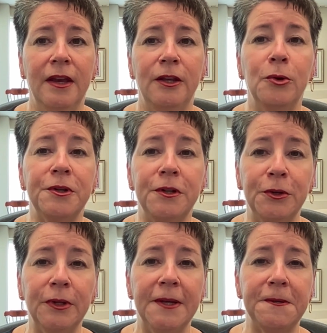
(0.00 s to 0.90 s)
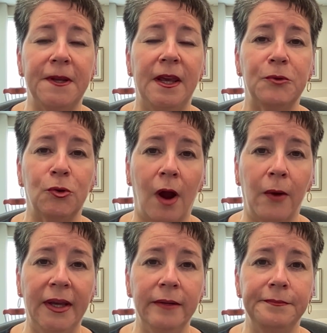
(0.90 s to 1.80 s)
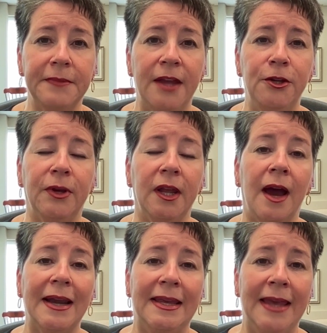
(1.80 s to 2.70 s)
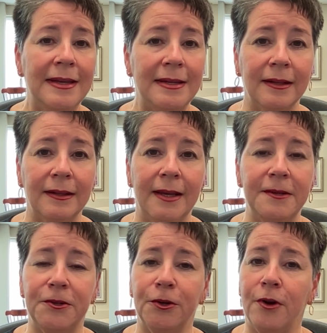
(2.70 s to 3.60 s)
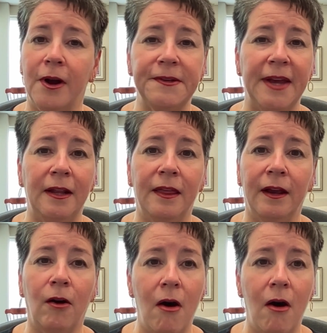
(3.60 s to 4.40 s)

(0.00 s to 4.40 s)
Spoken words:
Your to-do list keeps growing, and you cannot get to the list to cross anything